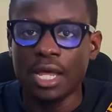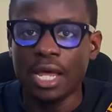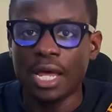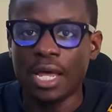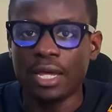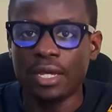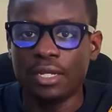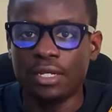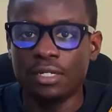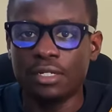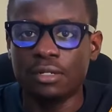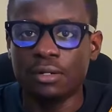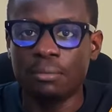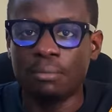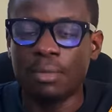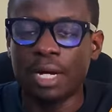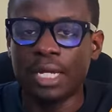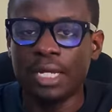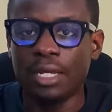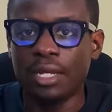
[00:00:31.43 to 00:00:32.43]
and
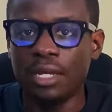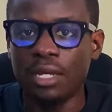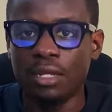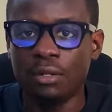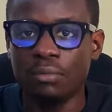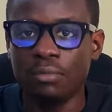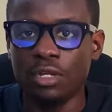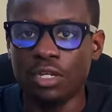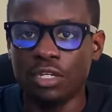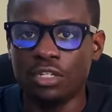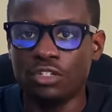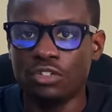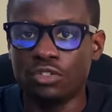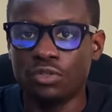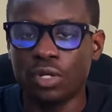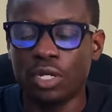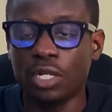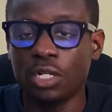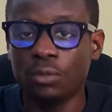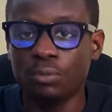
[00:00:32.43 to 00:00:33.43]
my aim is
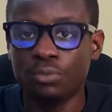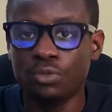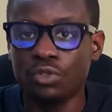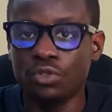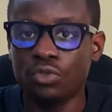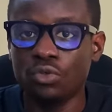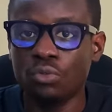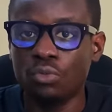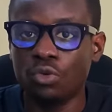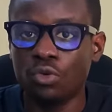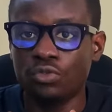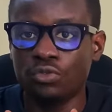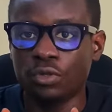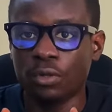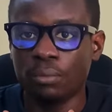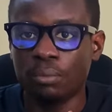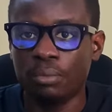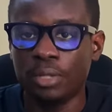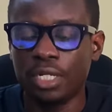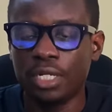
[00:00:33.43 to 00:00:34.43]
to help you move
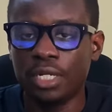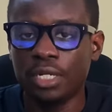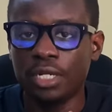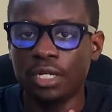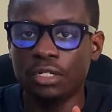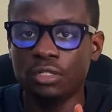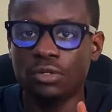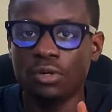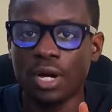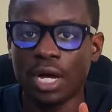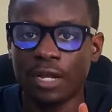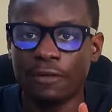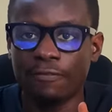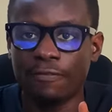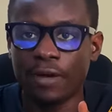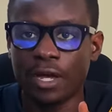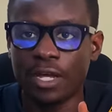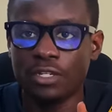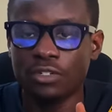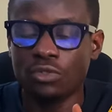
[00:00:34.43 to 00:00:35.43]
from beginner to
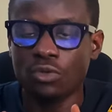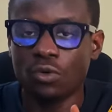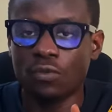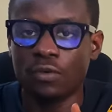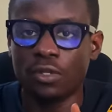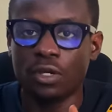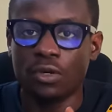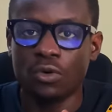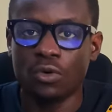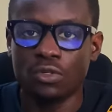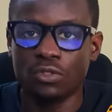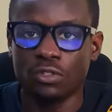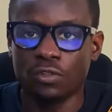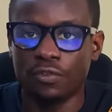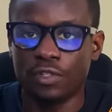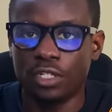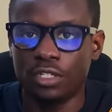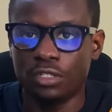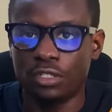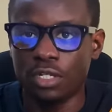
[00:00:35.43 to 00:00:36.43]
advanced over the course
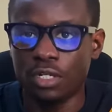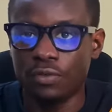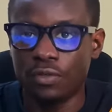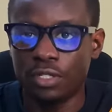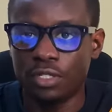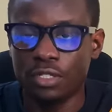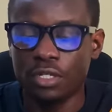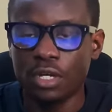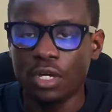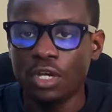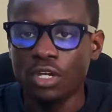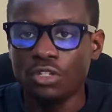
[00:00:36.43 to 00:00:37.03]
of this series.